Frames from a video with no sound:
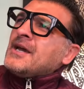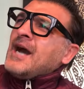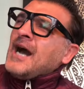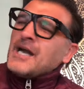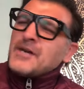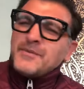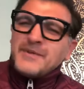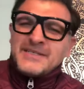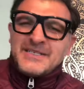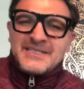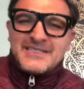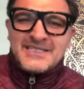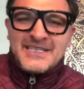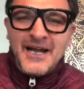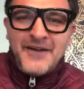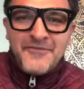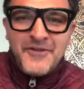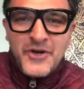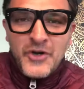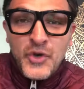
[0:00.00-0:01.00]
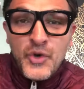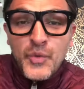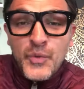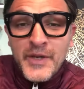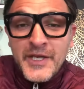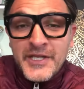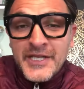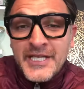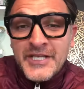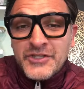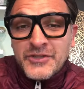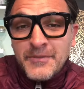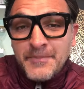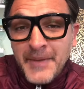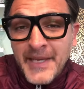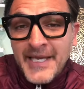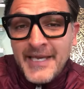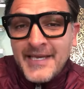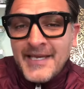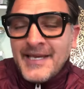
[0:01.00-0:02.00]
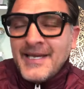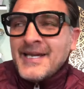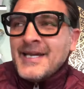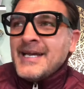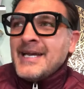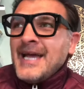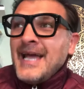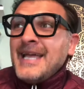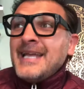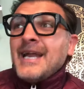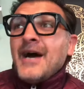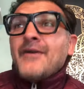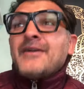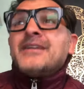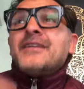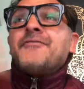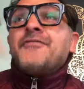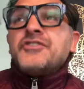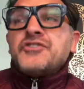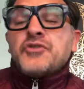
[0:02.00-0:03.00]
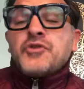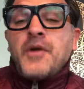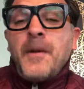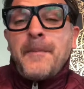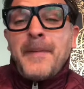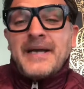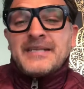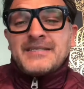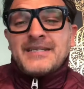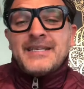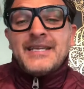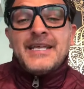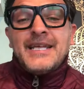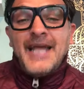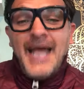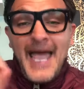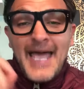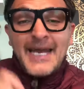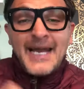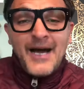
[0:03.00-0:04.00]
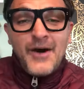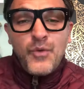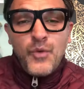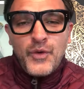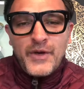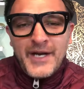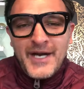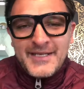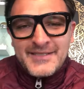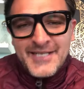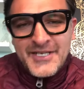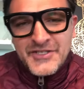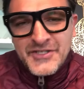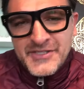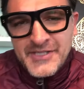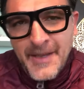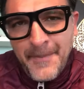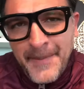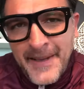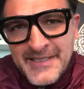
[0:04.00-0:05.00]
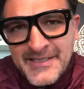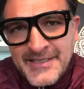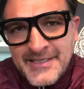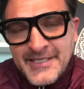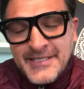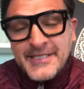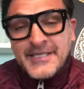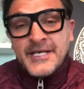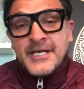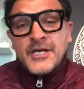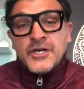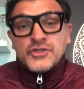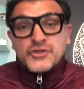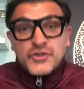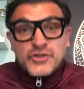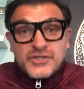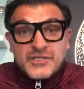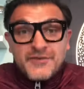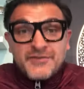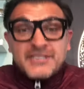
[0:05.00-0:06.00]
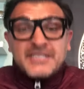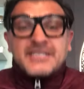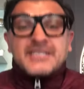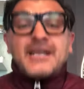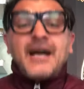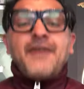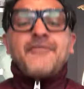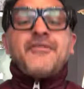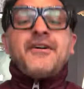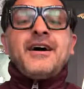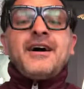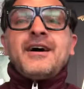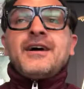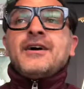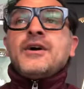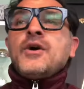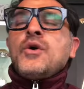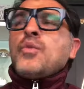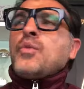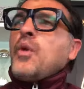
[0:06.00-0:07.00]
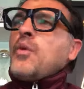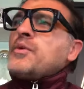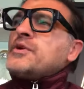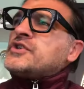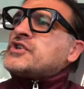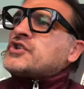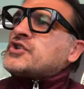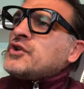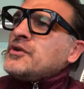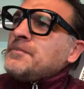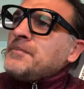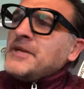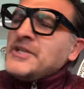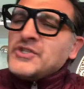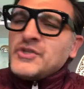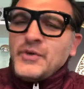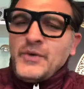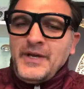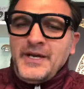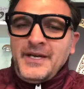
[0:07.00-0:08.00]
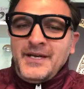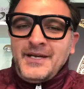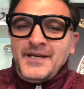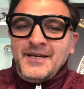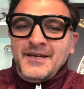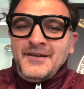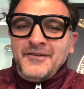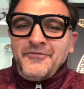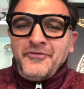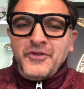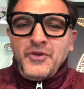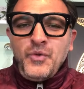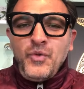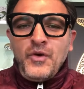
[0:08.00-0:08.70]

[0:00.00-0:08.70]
How do we discover who we need to be in our individual capacity and our organization's capacity to discover what we should be doing for the